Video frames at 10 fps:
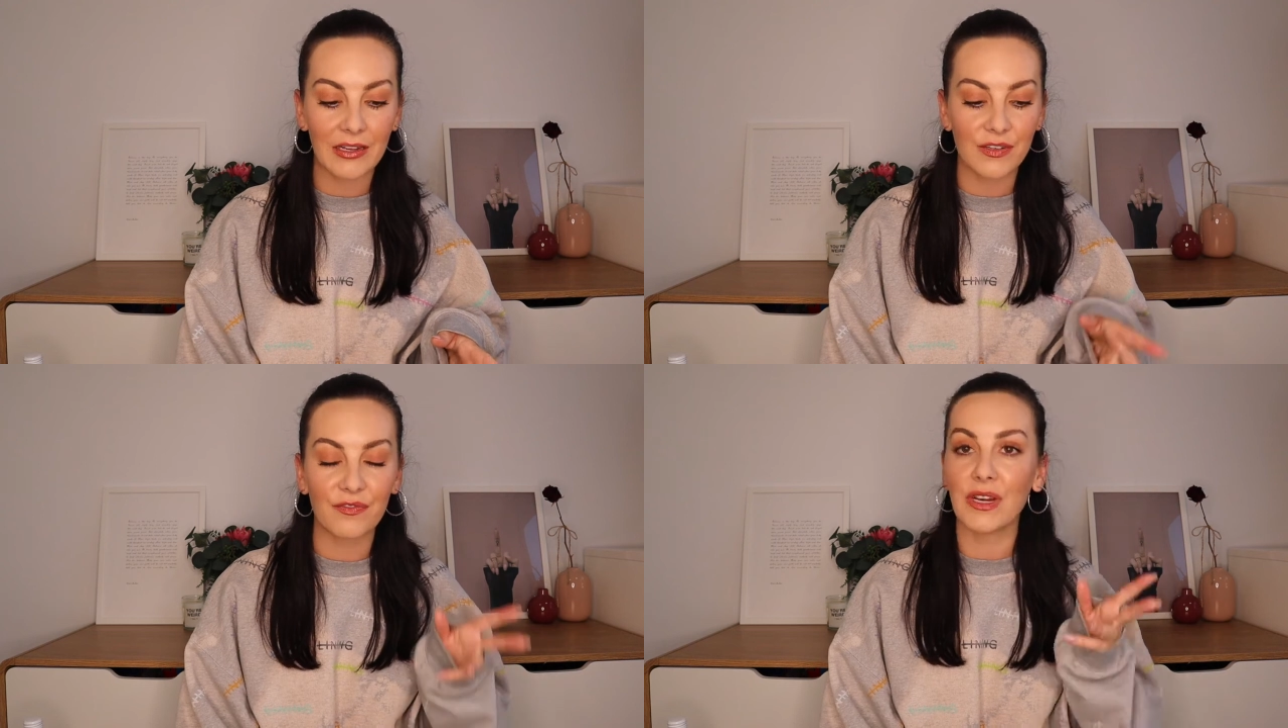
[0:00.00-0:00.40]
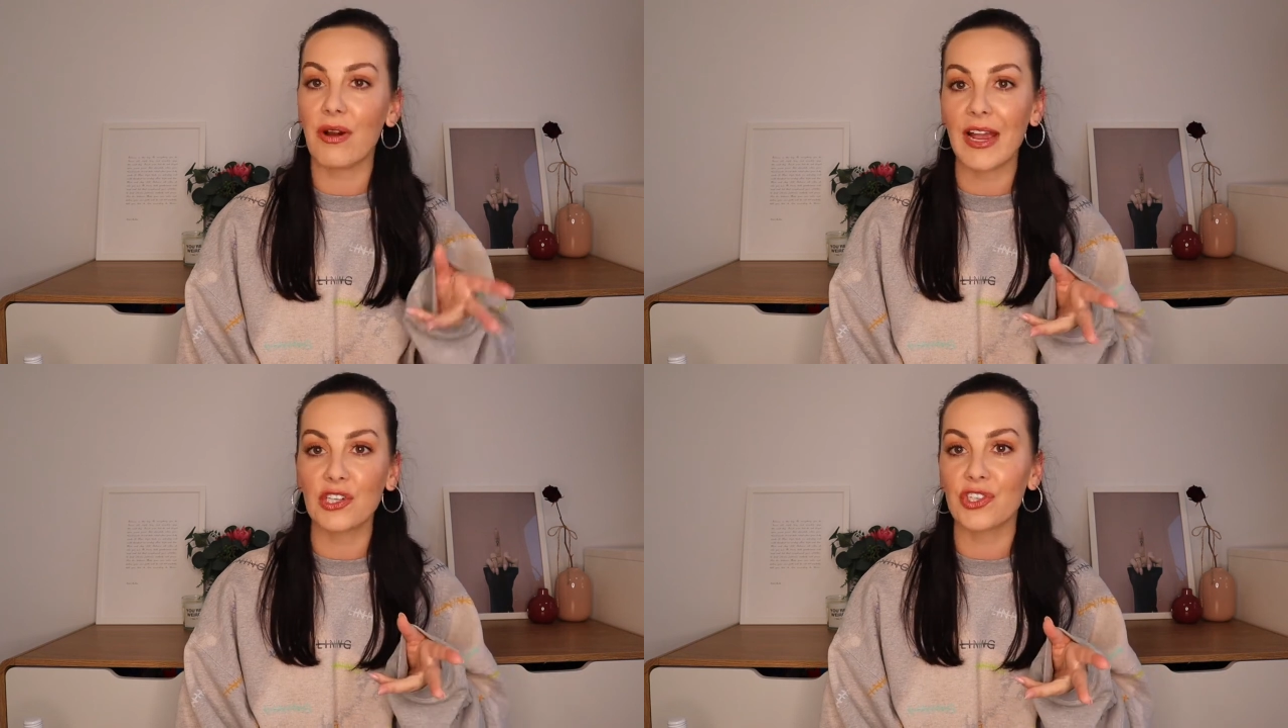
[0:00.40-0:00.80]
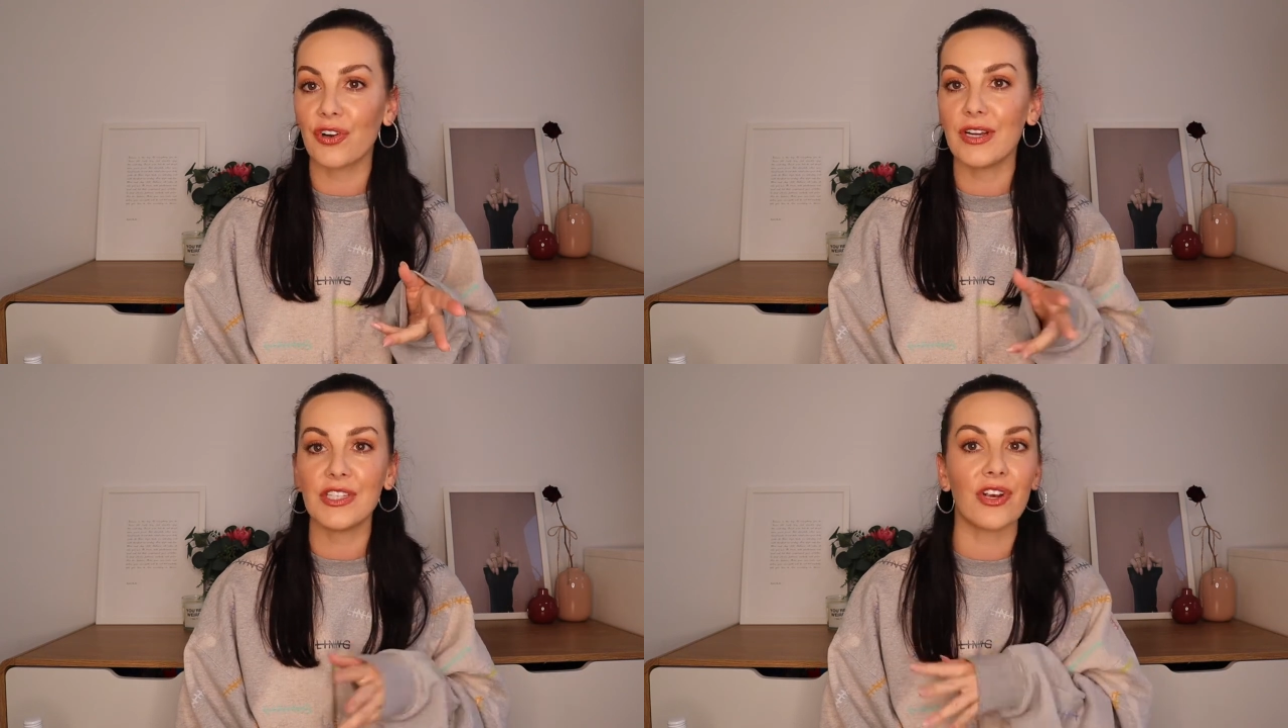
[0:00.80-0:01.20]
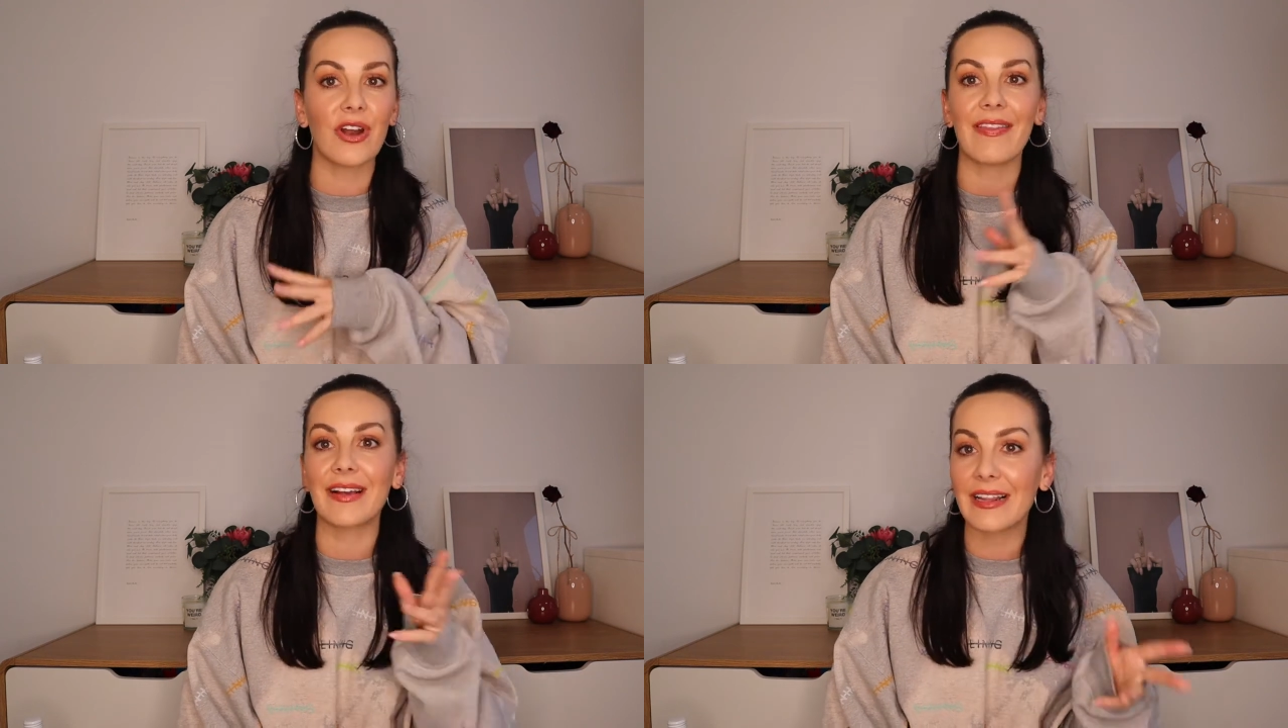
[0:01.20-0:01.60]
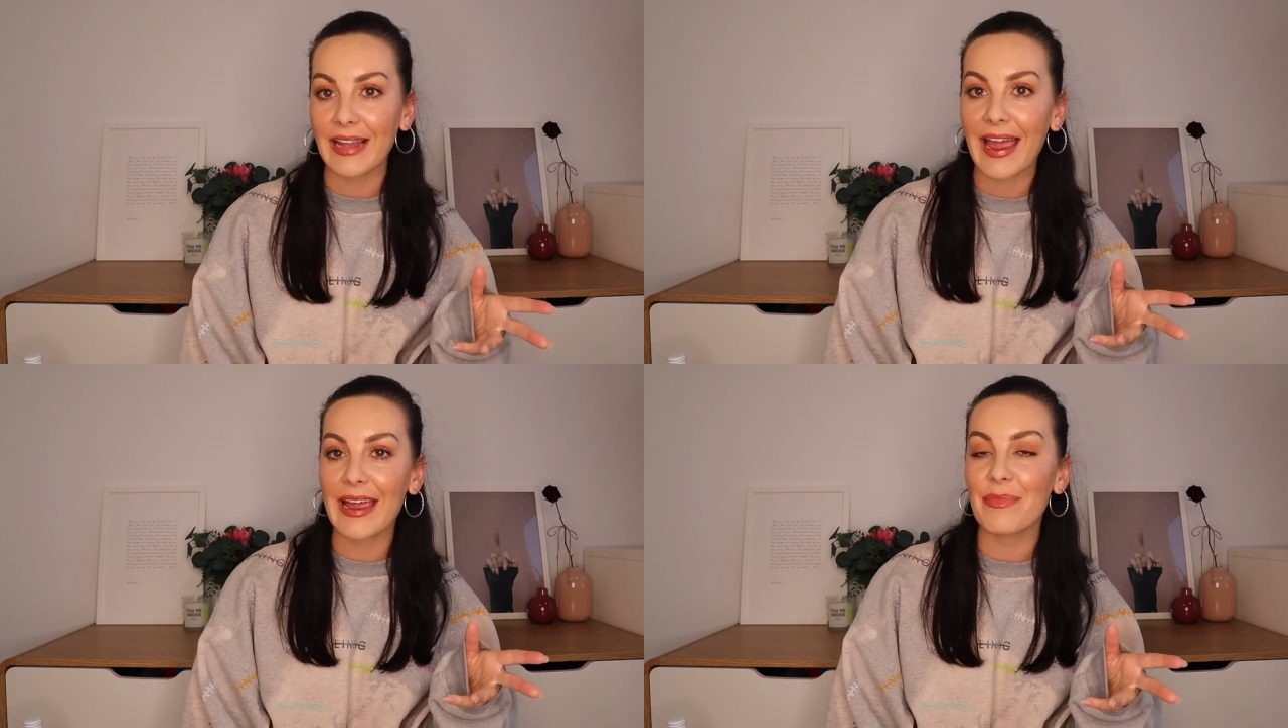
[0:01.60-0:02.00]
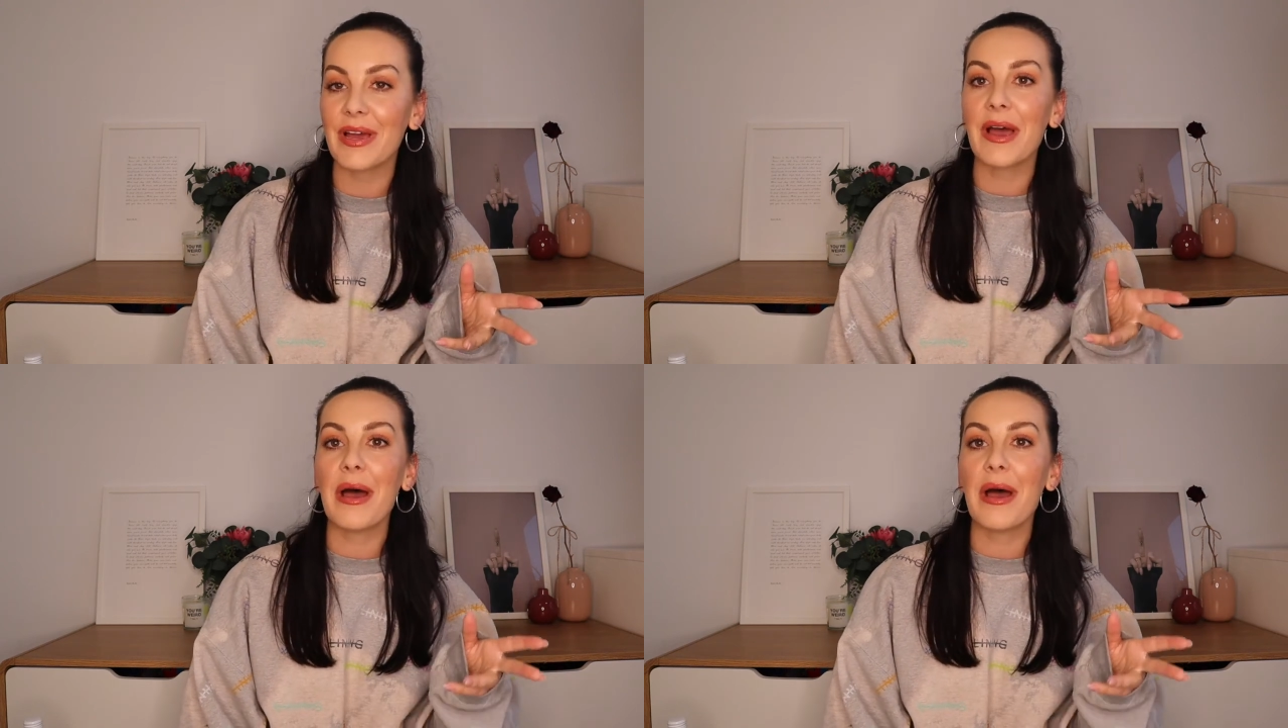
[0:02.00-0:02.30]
figure out insurance. You can either claim